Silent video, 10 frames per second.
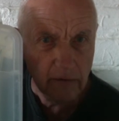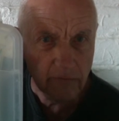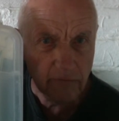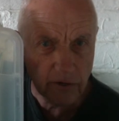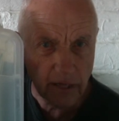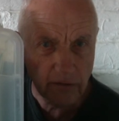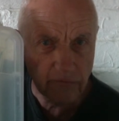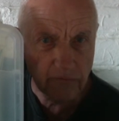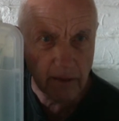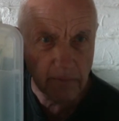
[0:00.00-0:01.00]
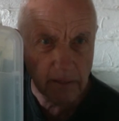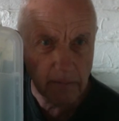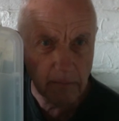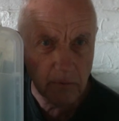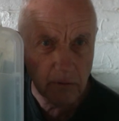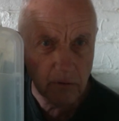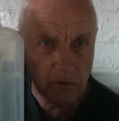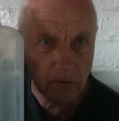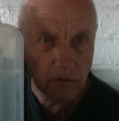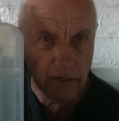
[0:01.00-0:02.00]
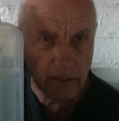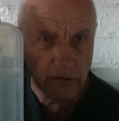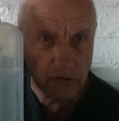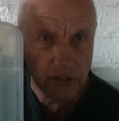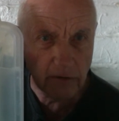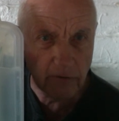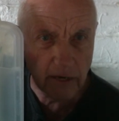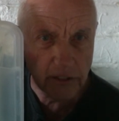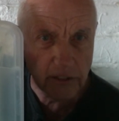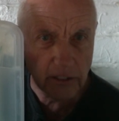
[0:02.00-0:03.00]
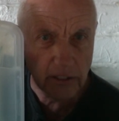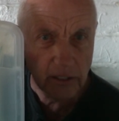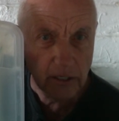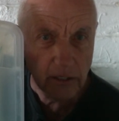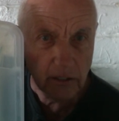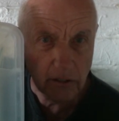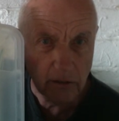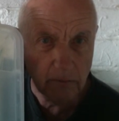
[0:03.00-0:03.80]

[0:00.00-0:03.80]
for another family member or another generation who